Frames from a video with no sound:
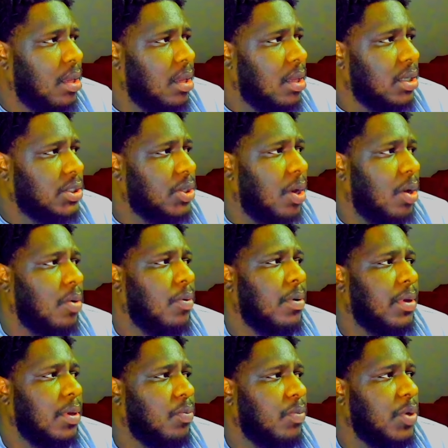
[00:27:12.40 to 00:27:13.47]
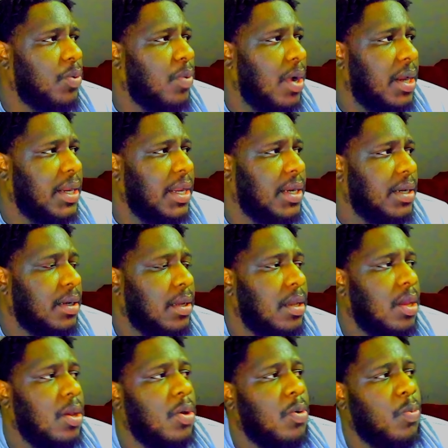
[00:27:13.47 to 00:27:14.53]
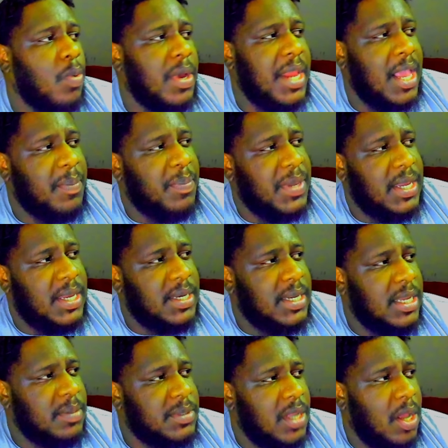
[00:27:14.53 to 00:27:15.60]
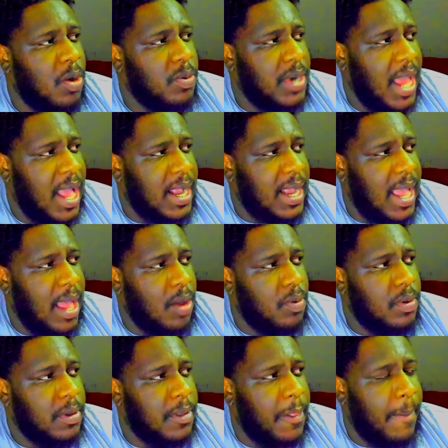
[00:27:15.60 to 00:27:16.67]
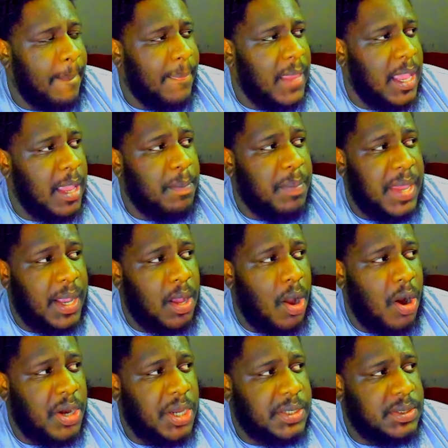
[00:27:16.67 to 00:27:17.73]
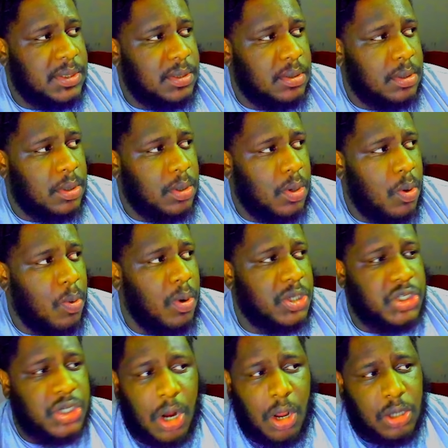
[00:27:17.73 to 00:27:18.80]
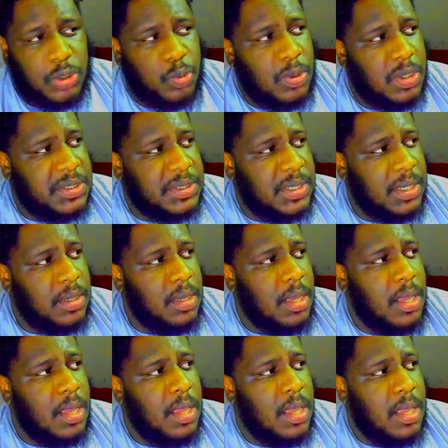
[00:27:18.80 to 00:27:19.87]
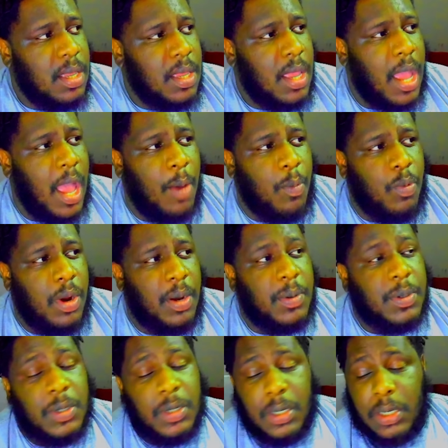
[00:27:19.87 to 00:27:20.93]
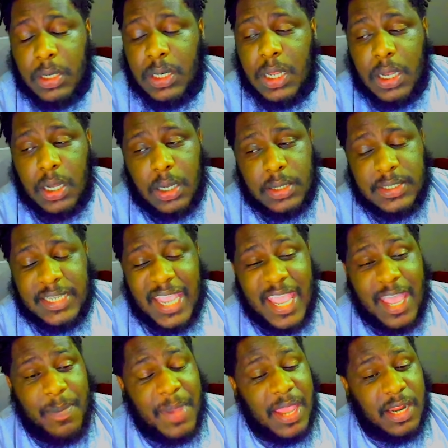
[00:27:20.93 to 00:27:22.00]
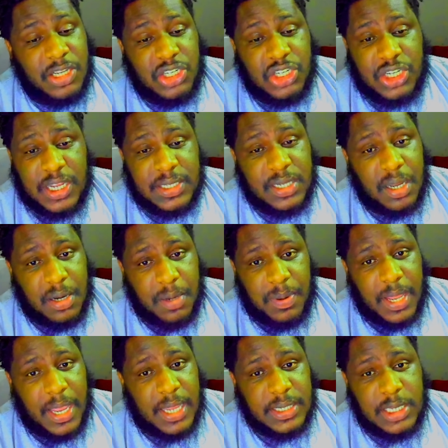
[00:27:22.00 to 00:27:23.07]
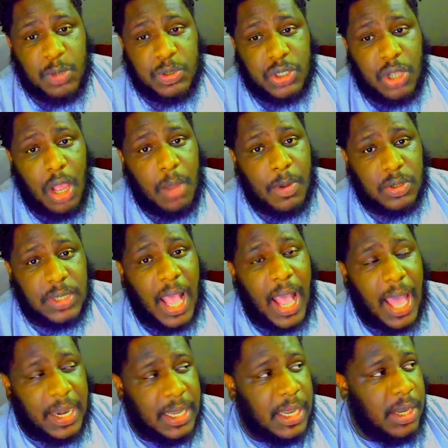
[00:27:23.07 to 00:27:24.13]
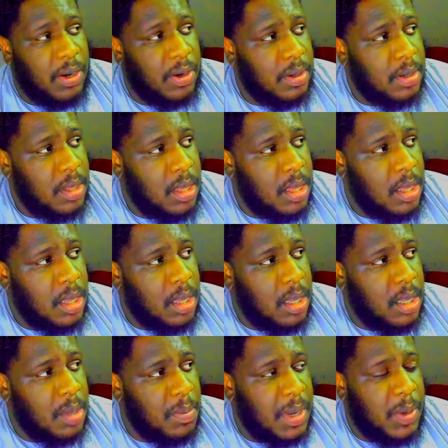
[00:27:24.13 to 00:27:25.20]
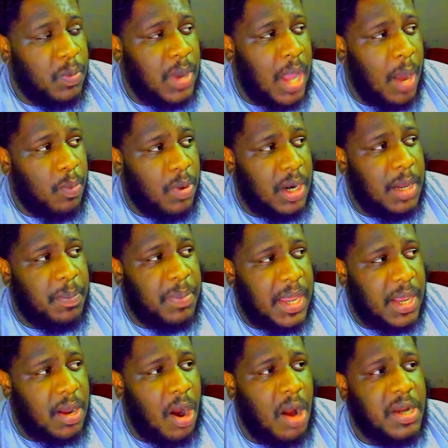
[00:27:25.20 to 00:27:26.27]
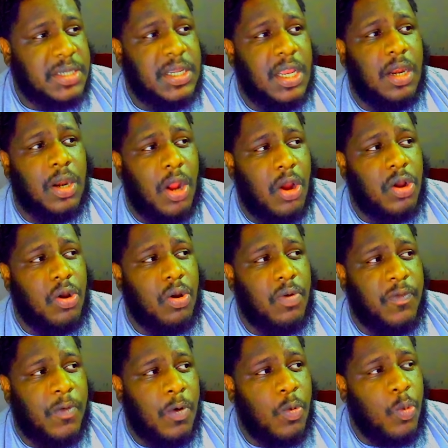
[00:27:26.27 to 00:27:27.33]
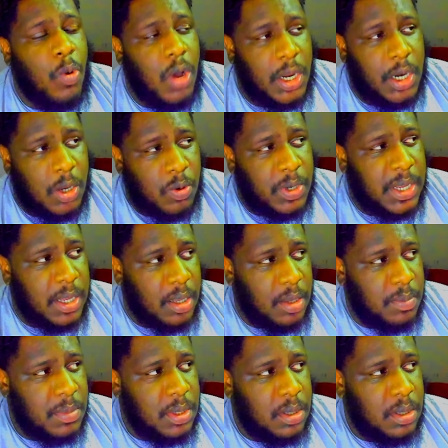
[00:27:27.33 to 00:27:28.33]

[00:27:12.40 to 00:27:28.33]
So we running one AP deep zone knockout and pick artist on Charles Woodson. I'm run. Look, Ted made a shit ton of plays. He was almost out of here, but I'm running pick artist and lurker for one on him.